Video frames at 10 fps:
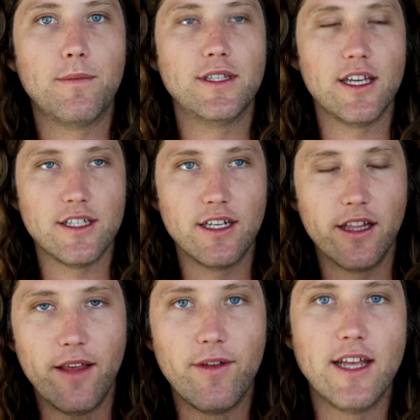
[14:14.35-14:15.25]
in a position
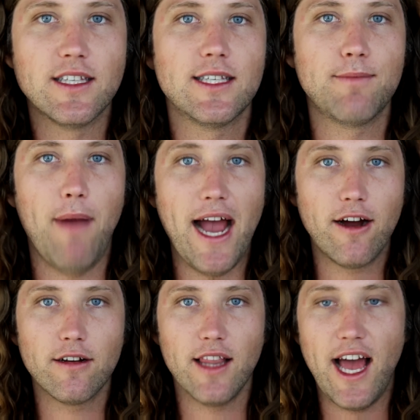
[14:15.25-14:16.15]
to live an
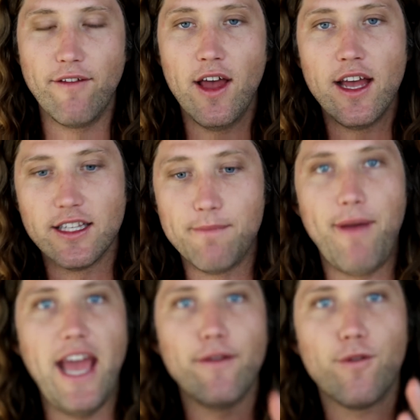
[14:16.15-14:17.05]
inspired life, to
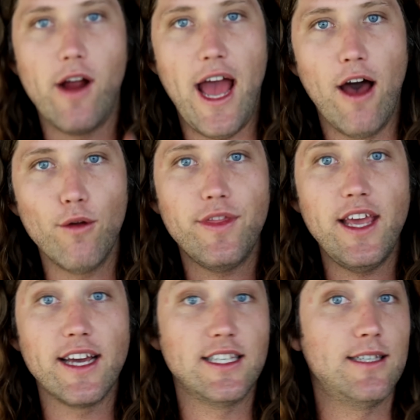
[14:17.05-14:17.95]
pay for
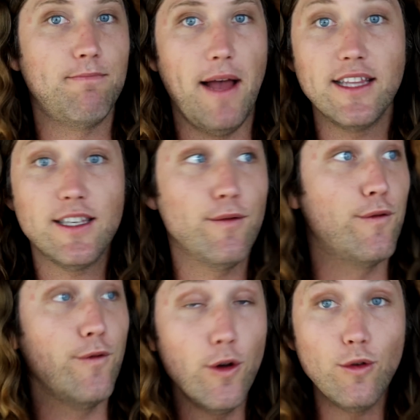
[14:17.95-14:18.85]
healthy,
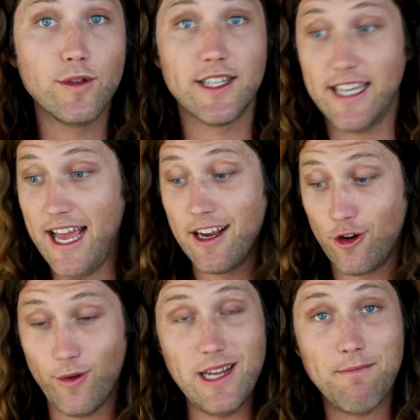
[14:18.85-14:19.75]
expensive foods, to
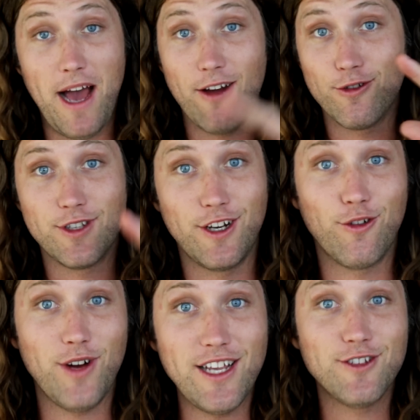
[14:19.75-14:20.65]
get green powders and
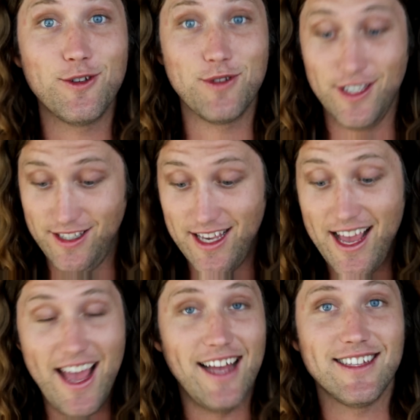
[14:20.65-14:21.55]
green juices
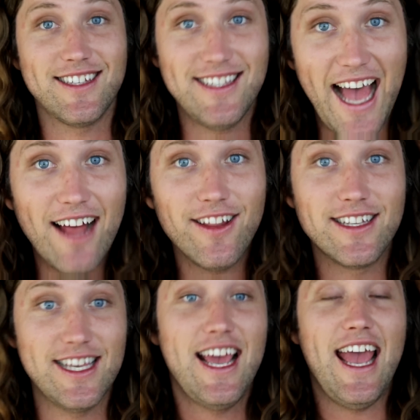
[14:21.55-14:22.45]
and
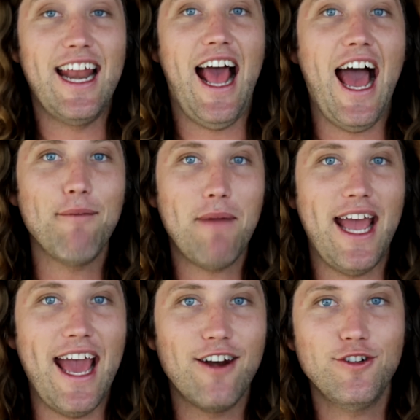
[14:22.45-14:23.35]
salads, and have
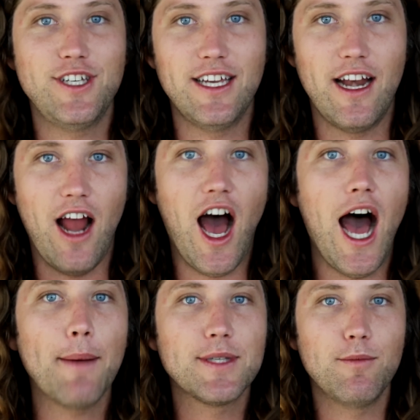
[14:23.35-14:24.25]
my energy in an
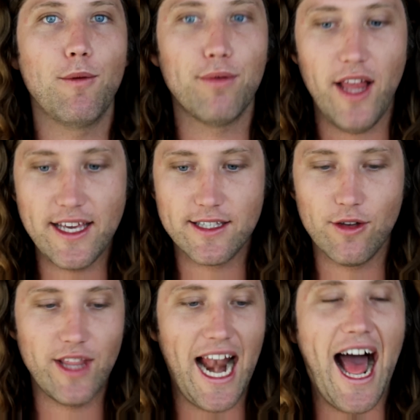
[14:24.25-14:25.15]
optimal place
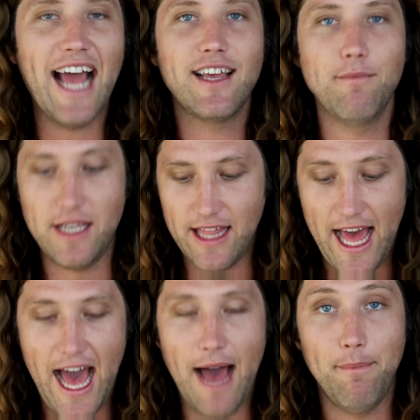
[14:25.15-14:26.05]
so that I can be
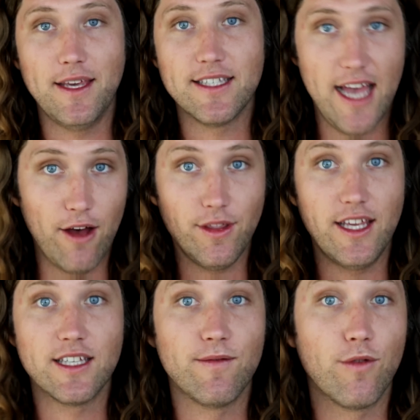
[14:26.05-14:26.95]
the happiest,
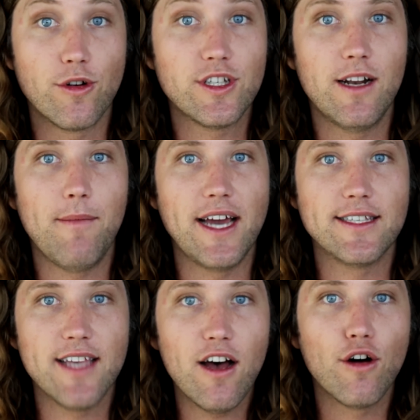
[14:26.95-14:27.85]
healthiest version of
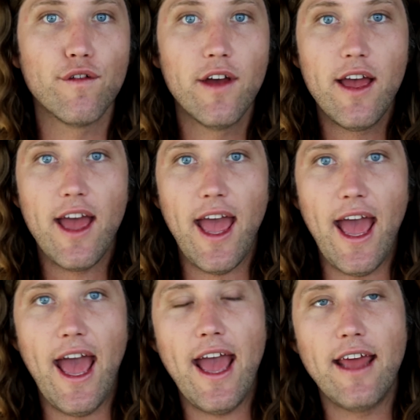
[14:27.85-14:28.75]
myself
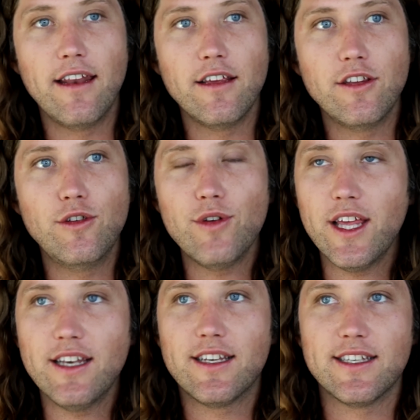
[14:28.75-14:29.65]
And you
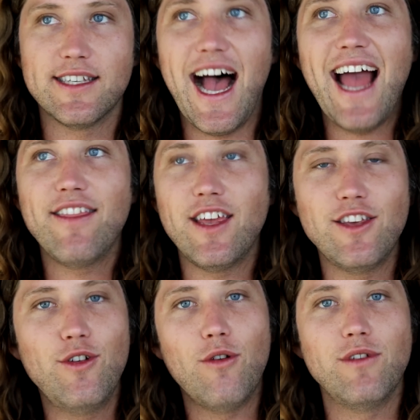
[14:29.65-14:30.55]
can decide that
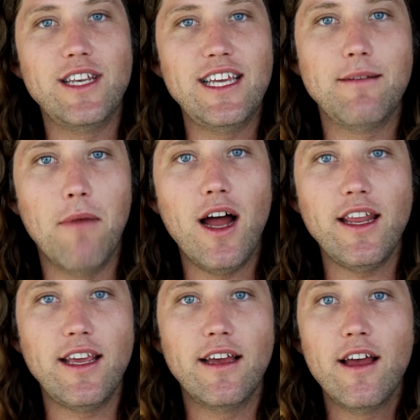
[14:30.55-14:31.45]
you don't need
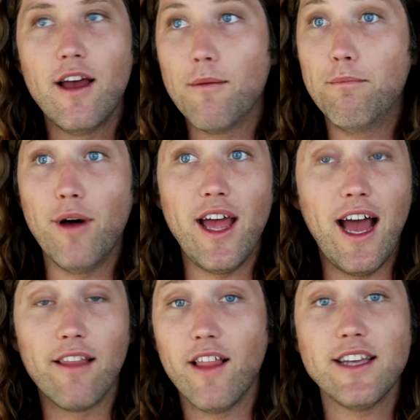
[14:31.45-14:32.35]
money, but
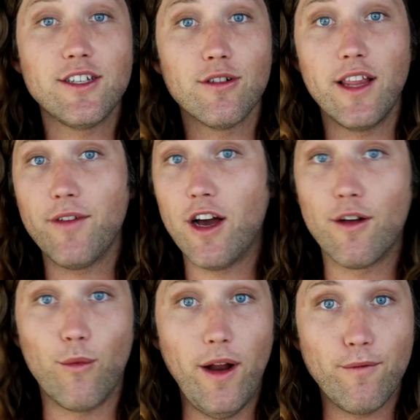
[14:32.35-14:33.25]
unless you're living
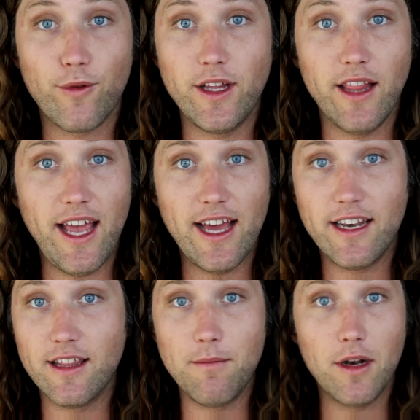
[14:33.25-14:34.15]
on rent-free
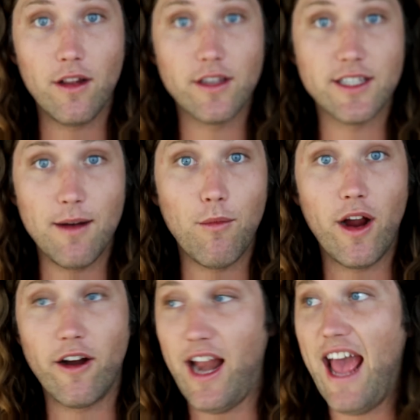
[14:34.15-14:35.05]
land in the middle of
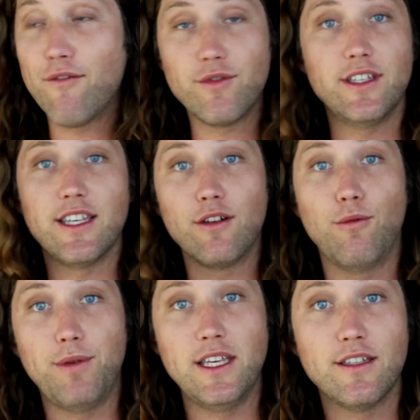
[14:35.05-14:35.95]
somewhere and every
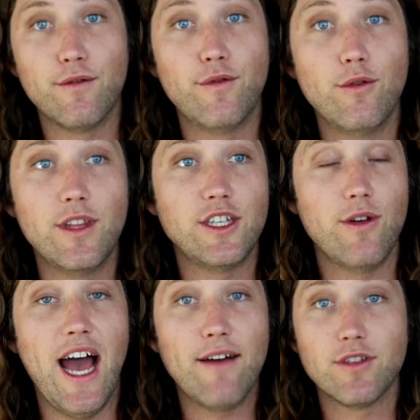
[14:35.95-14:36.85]
single piece of food that
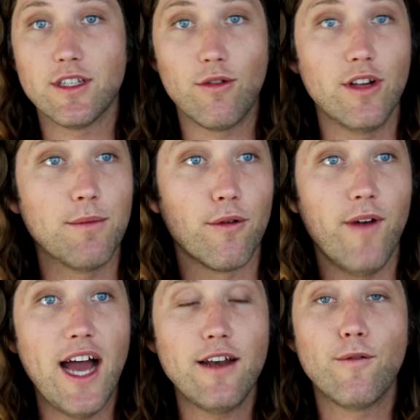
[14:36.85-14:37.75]
you have is totally
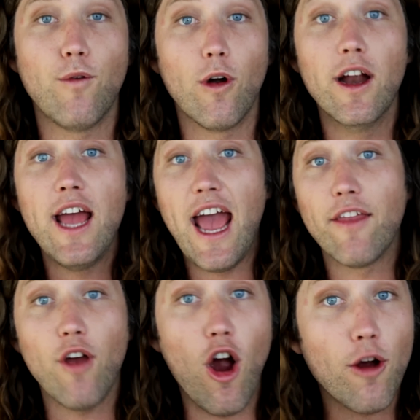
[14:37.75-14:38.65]
provided for,
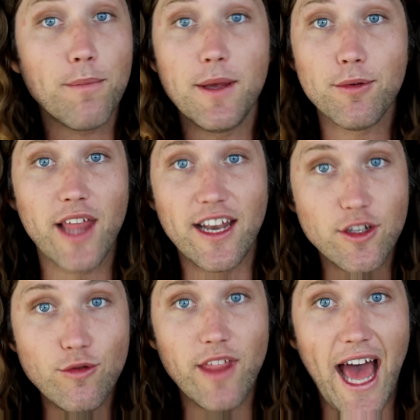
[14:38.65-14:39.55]
and there are people that
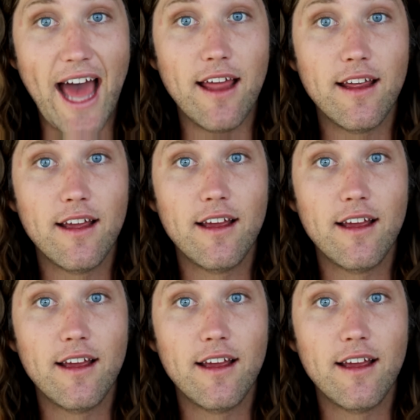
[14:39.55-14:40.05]
do that,